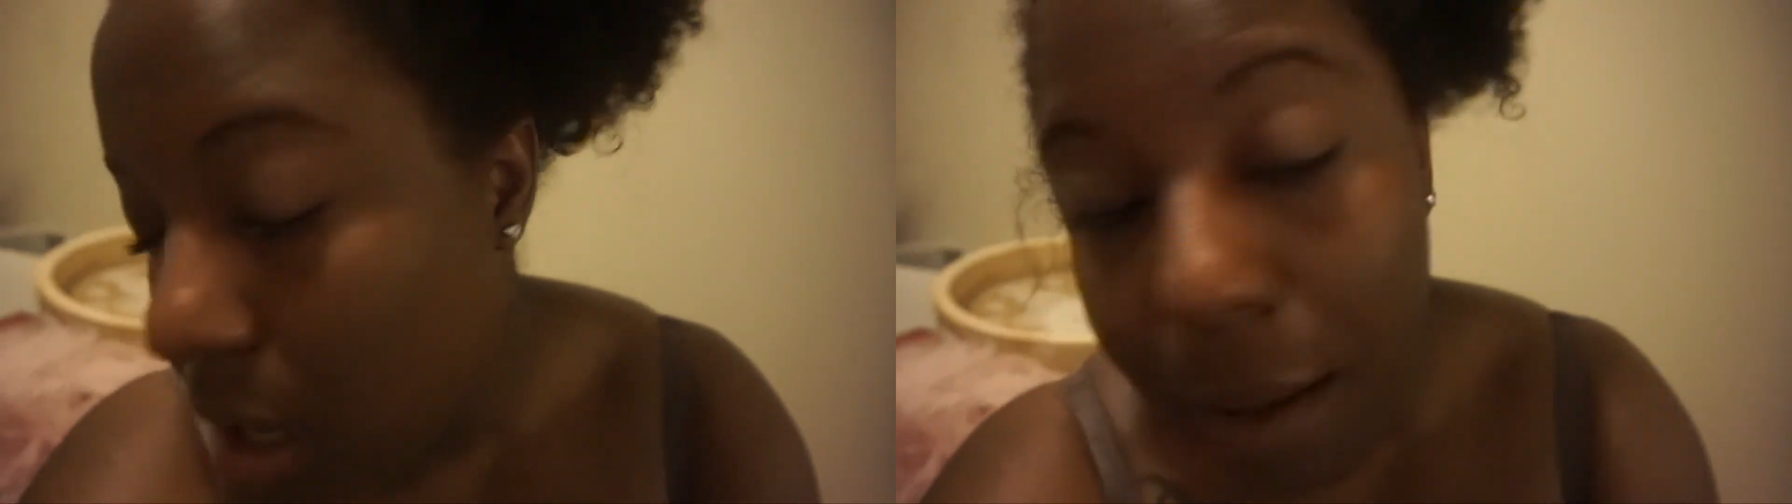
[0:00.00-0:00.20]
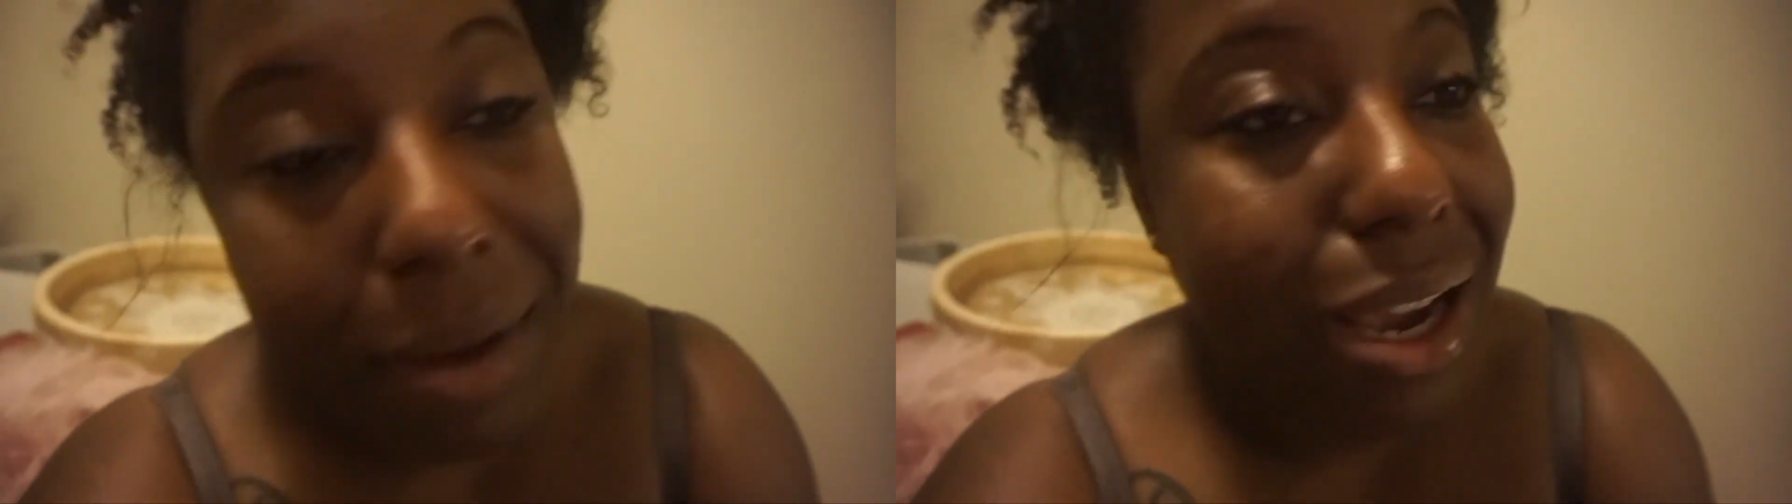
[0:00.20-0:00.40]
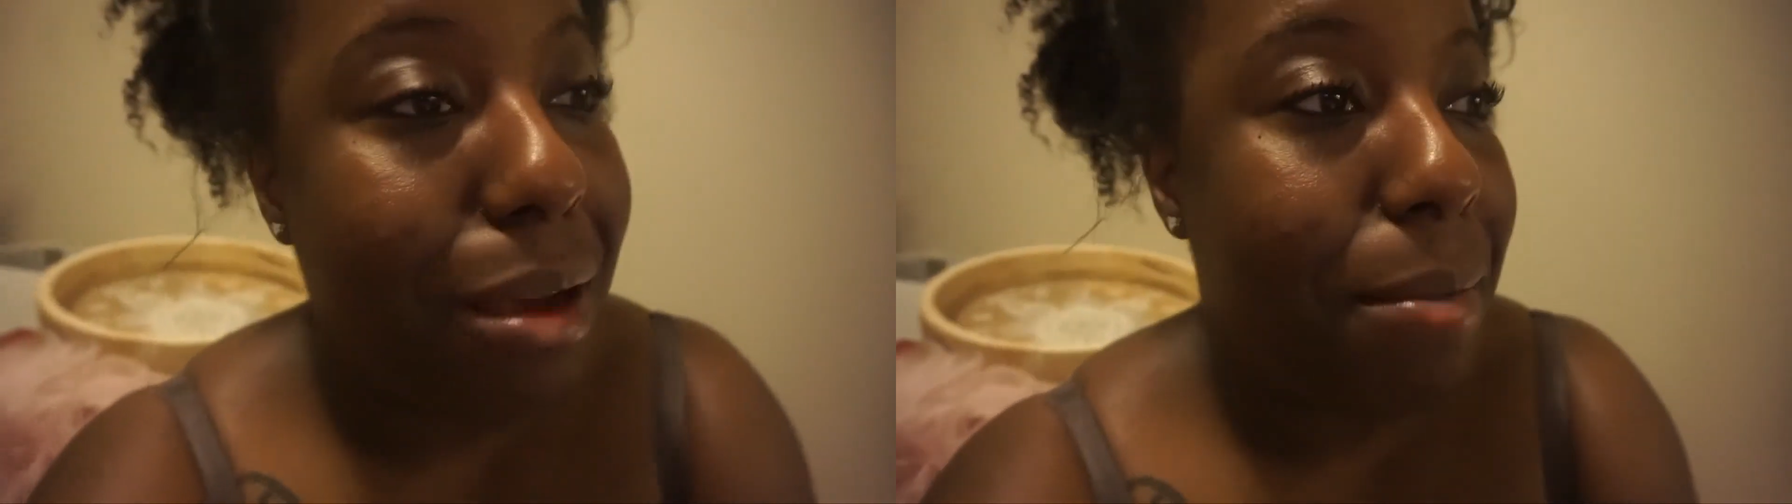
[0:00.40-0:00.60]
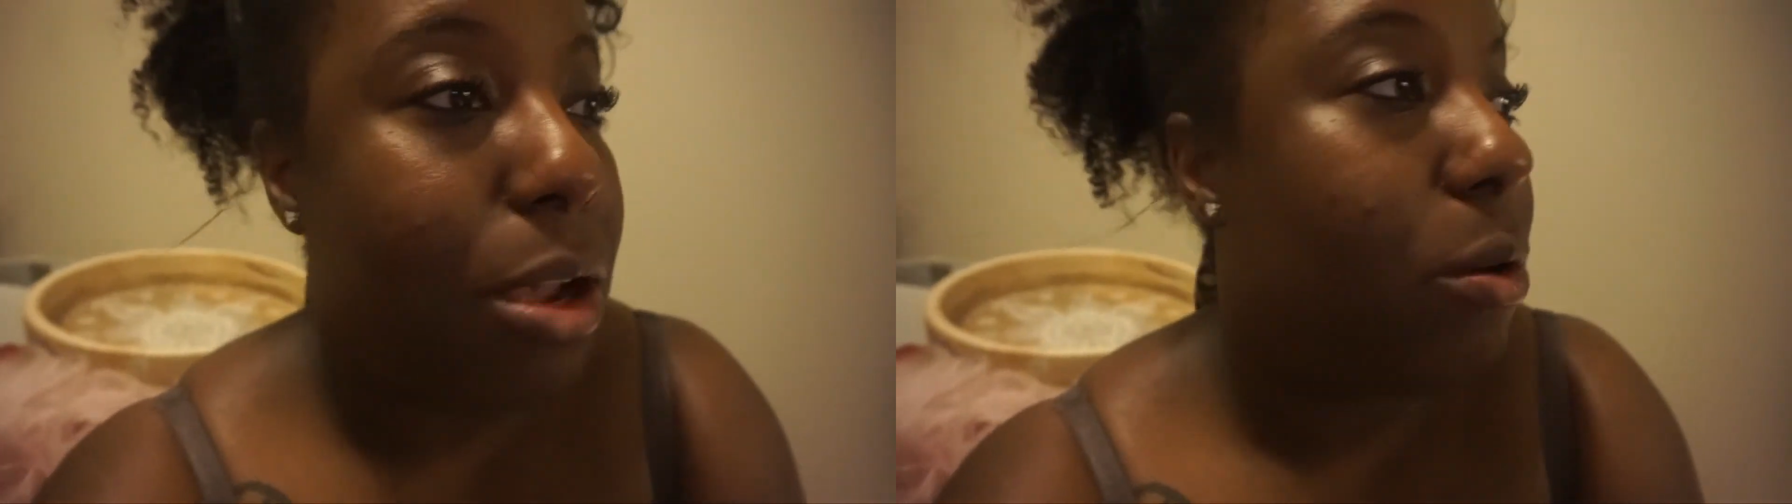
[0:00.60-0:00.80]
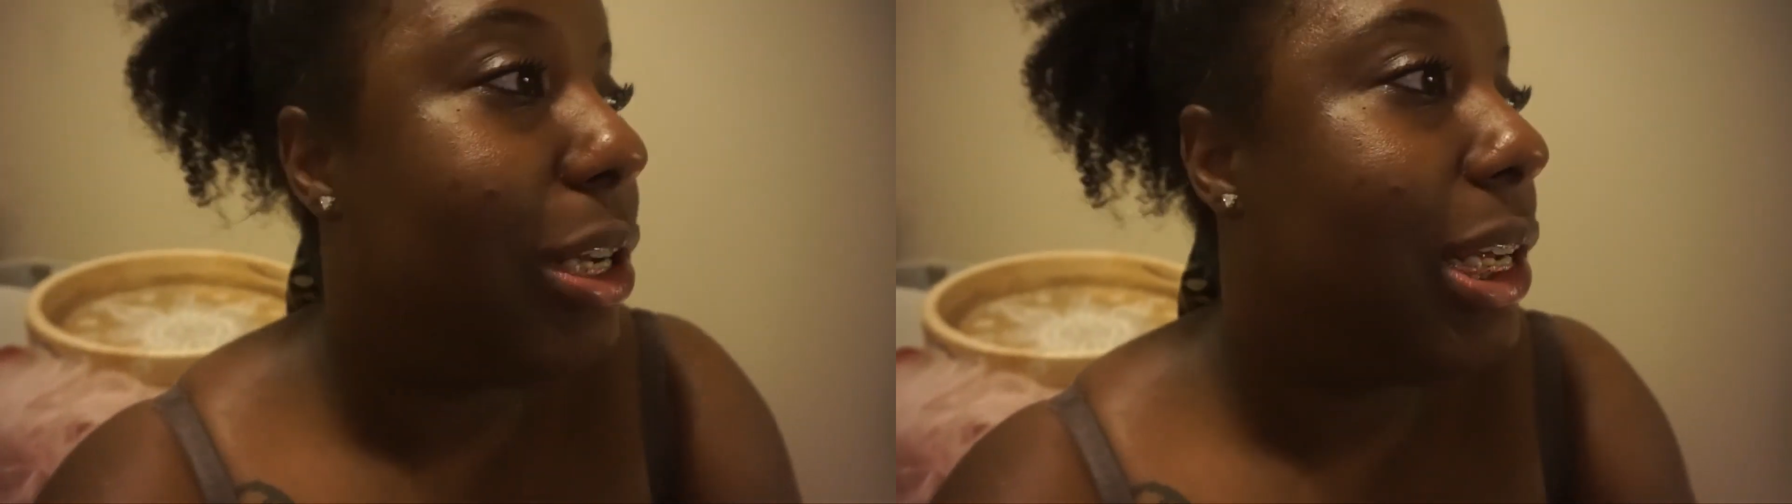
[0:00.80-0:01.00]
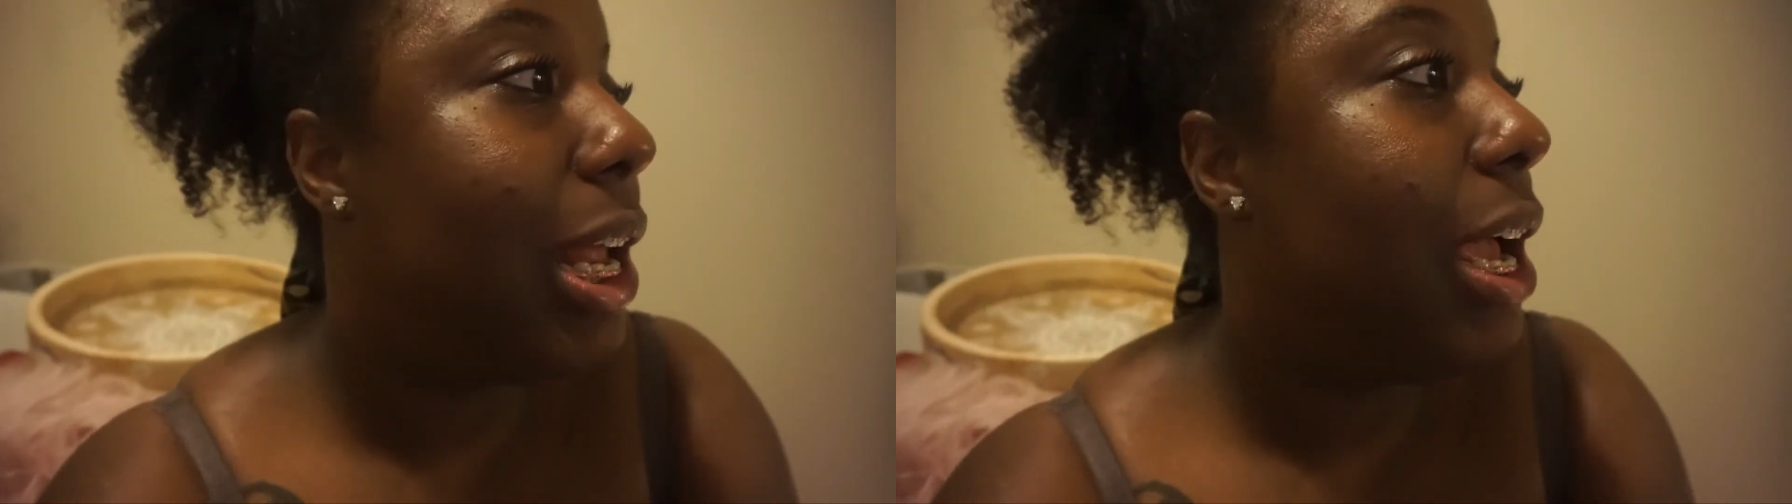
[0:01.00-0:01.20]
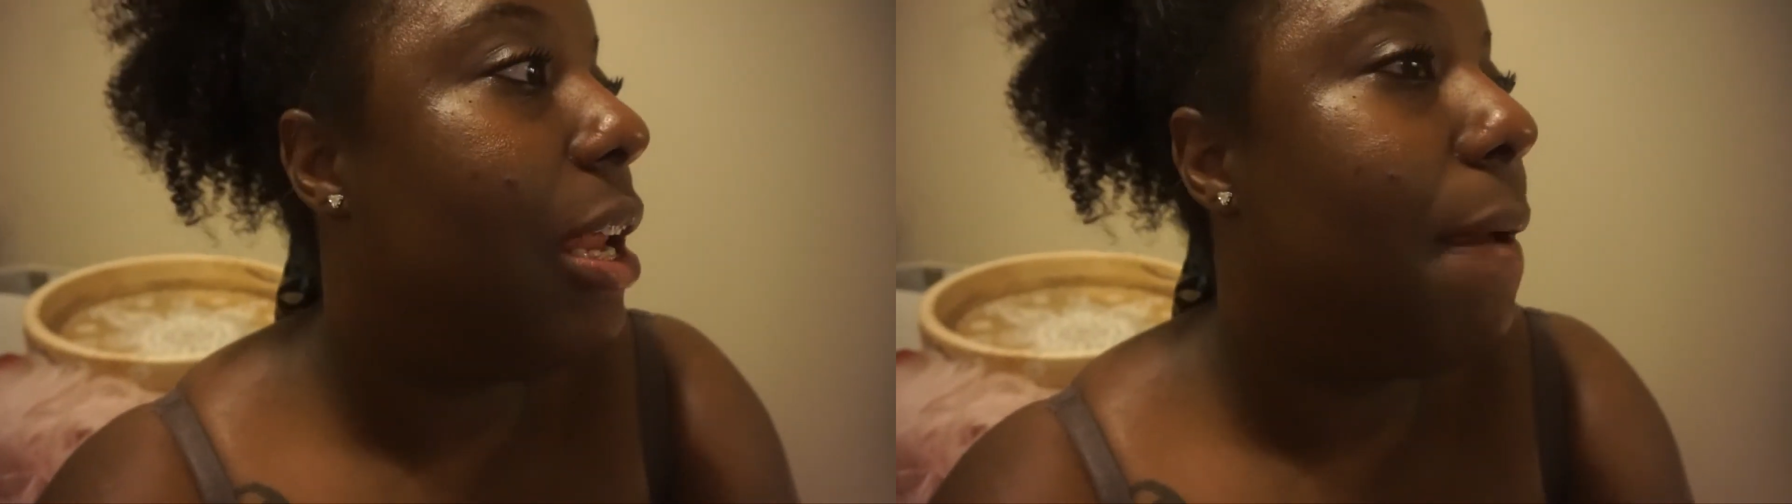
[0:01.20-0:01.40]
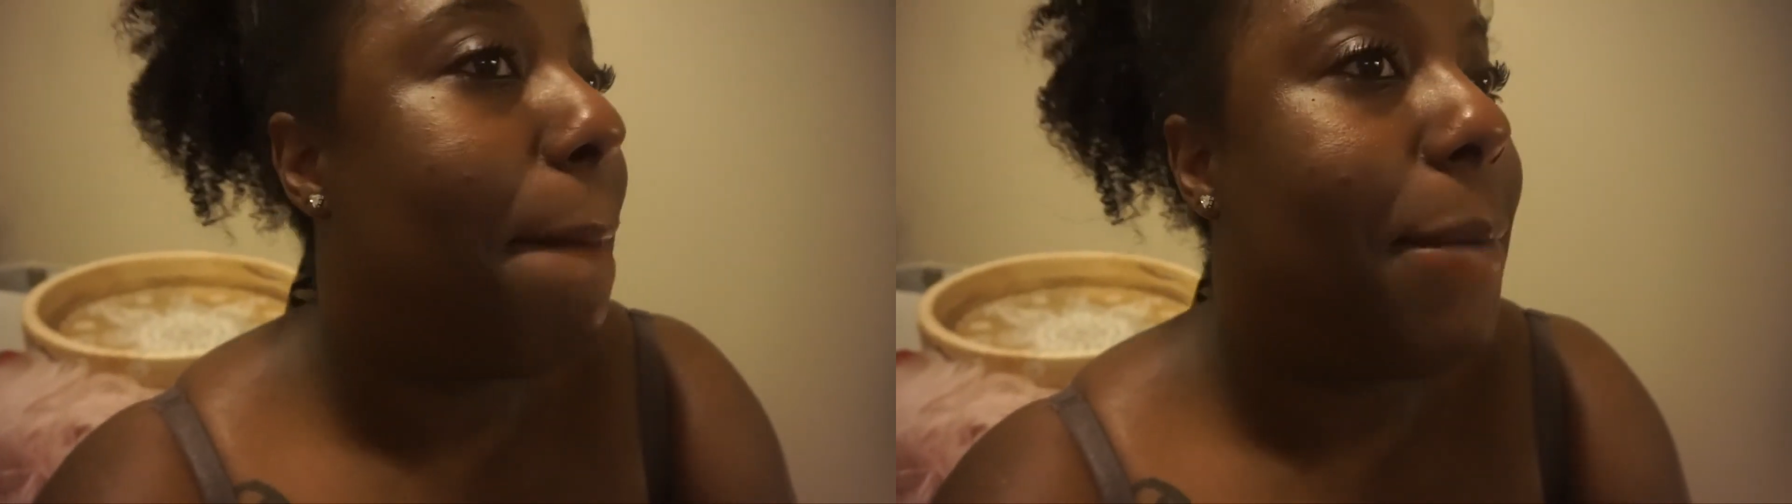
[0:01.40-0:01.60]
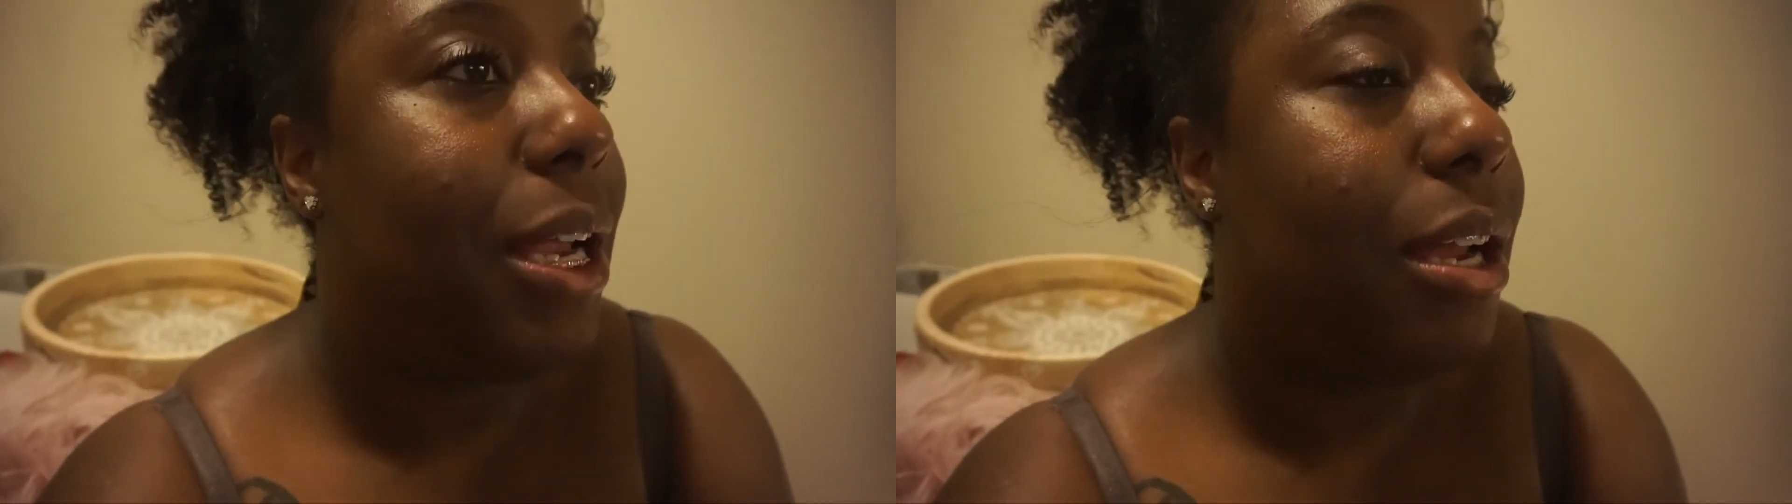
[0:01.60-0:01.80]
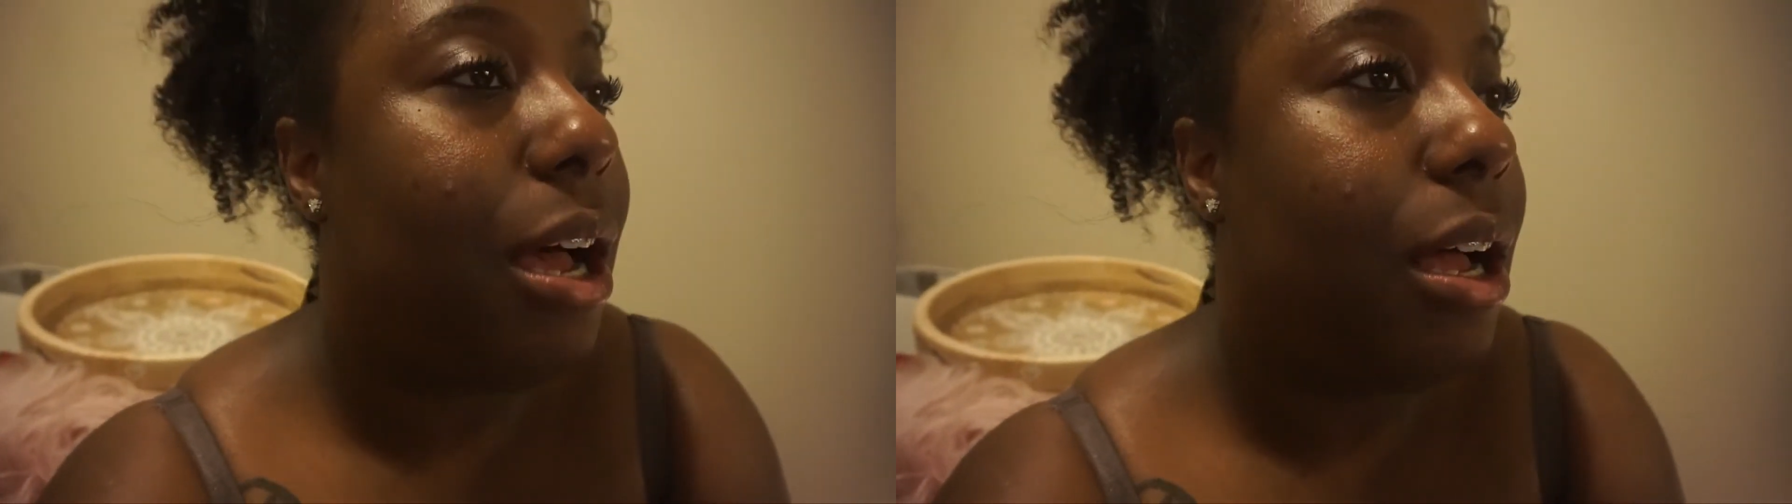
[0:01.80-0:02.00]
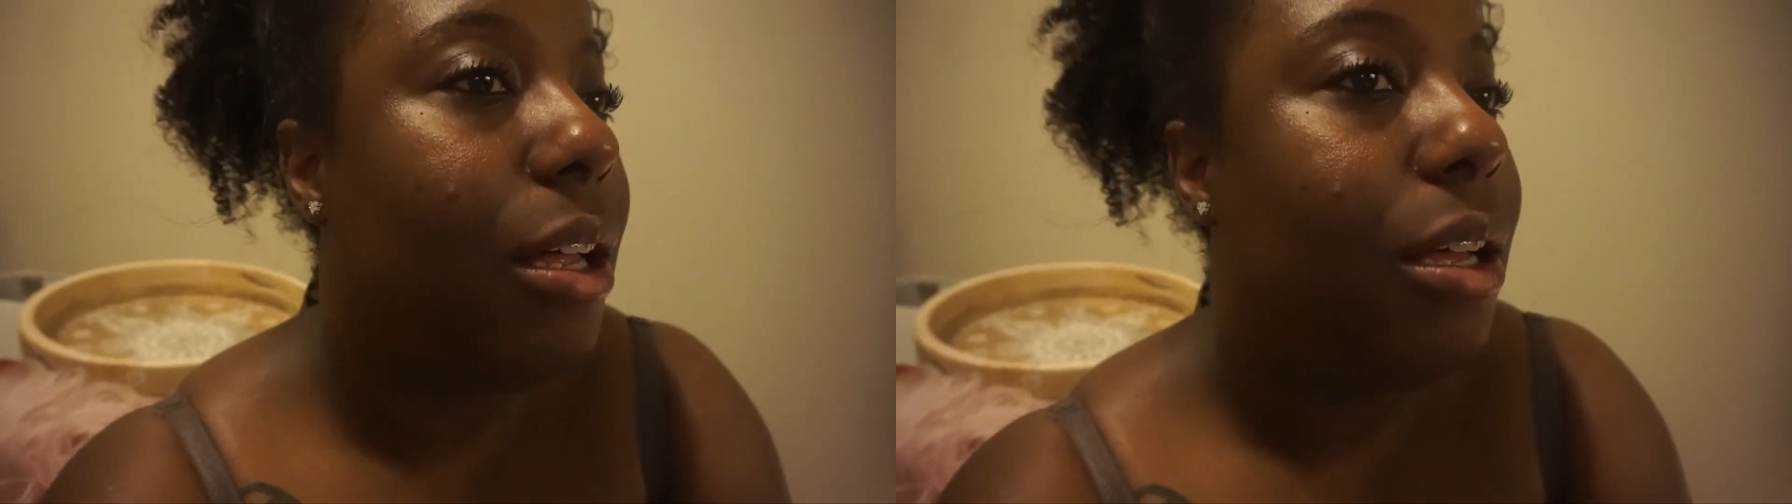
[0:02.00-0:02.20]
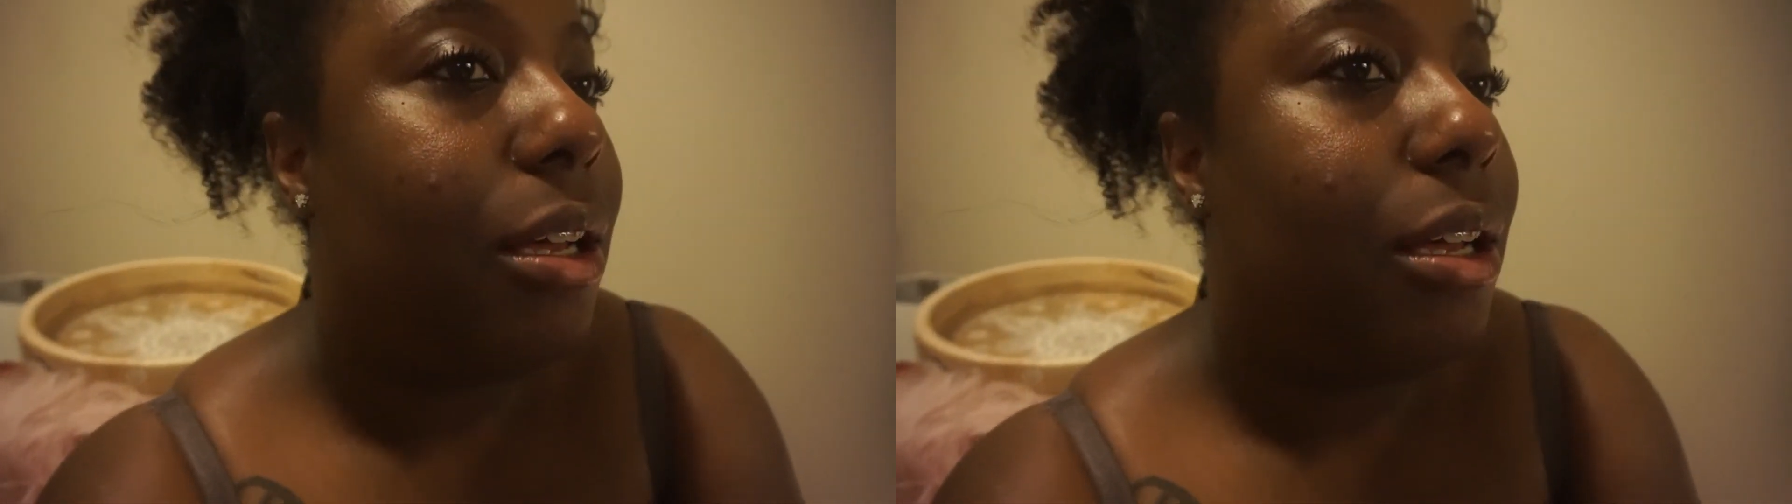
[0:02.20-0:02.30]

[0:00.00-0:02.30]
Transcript: I might come back on here tonight, might not.